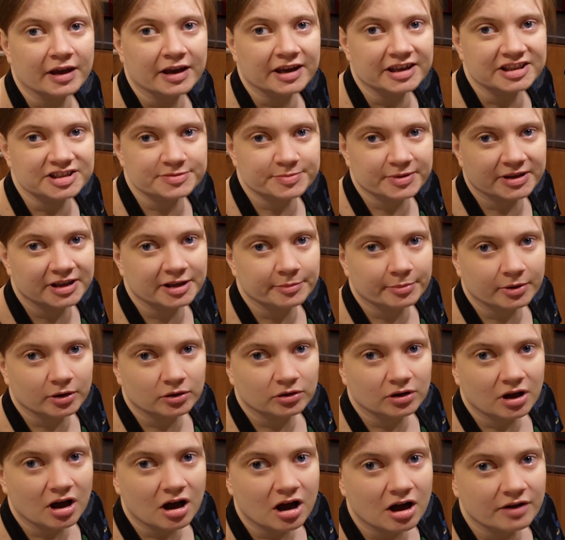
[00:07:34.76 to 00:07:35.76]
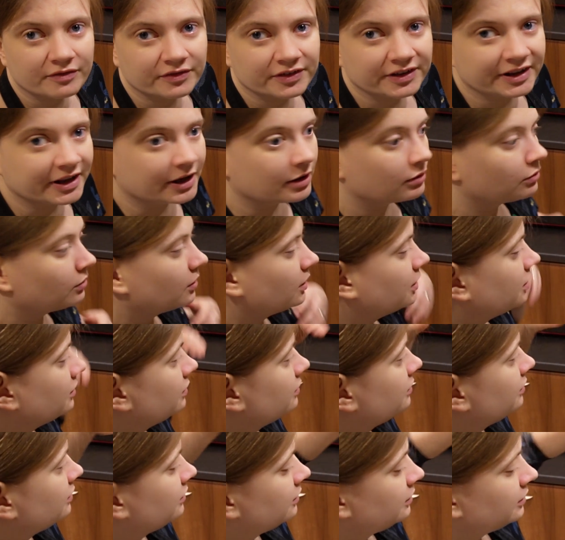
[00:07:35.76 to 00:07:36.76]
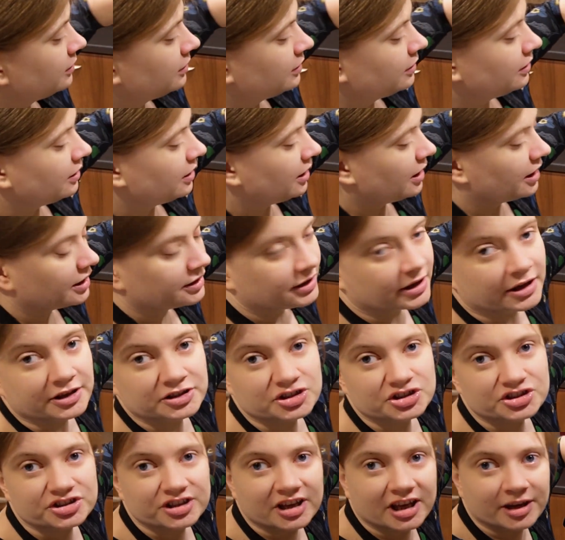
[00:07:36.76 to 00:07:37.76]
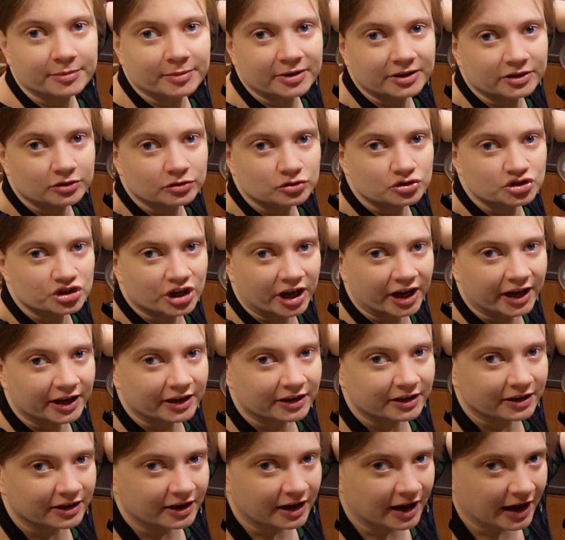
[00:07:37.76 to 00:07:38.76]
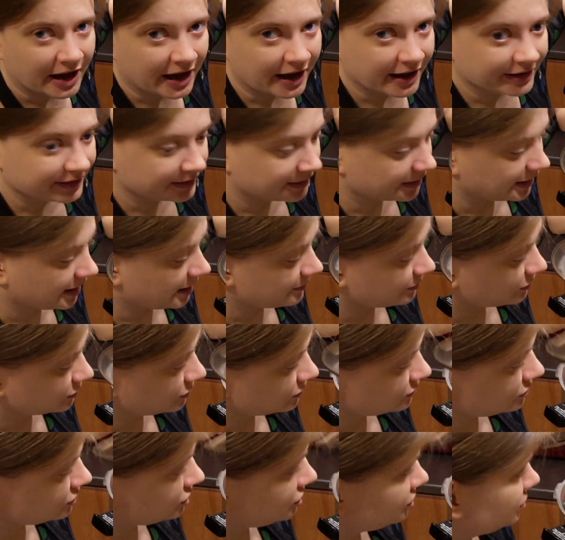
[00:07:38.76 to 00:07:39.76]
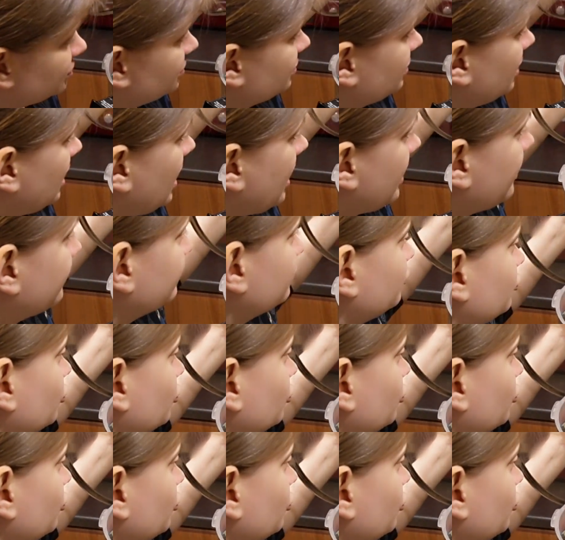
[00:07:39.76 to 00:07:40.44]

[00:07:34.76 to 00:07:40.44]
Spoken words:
It's been about half an hour and I just came in to check and the levels have